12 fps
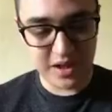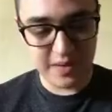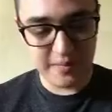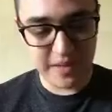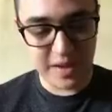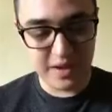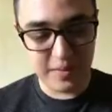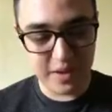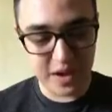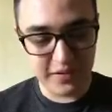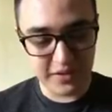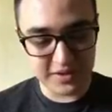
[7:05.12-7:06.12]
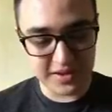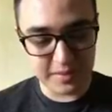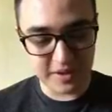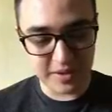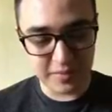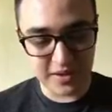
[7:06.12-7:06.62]
Ebony Maw versus
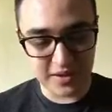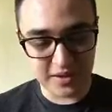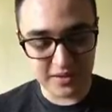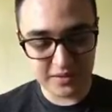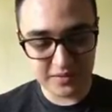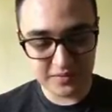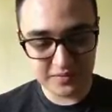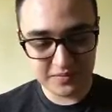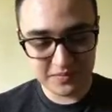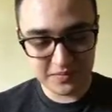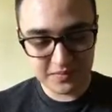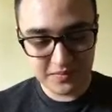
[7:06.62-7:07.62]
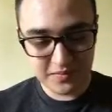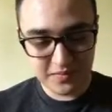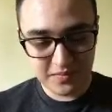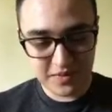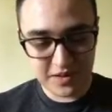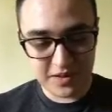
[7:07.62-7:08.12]
Ebony Maw.
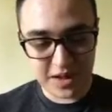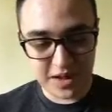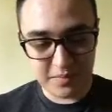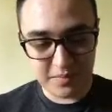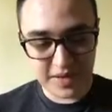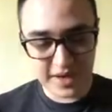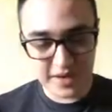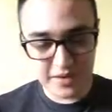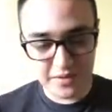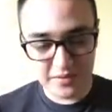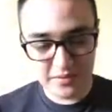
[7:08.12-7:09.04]
us knock him down.